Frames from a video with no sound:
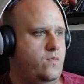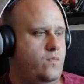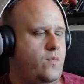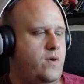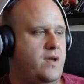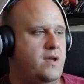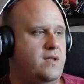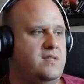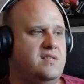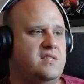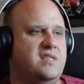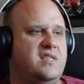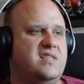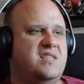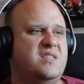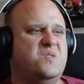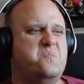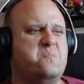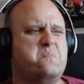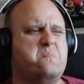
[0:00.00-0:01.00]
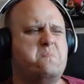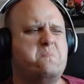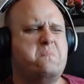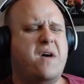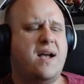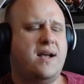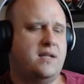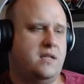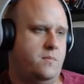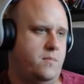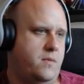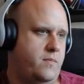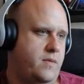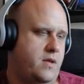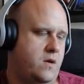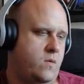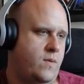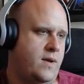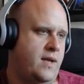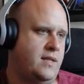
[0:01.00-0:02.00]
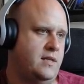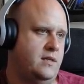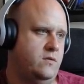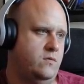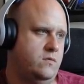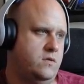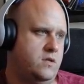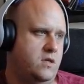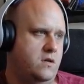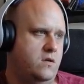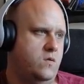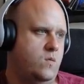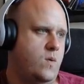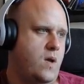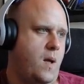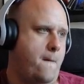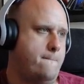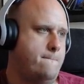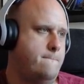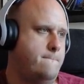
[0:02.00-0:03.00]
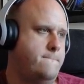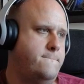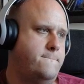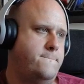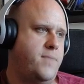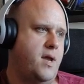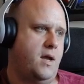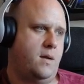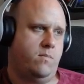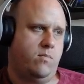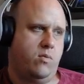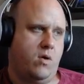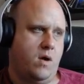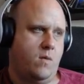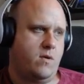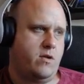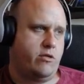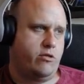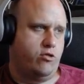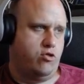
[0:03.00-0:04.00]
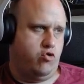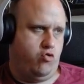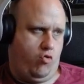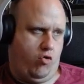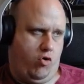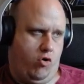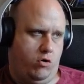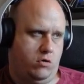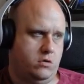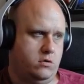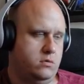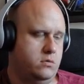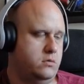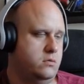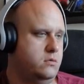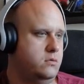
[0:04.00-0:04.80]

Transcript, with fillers: We can smack them up now. We ain't a little turtle. We are big boy. We brook.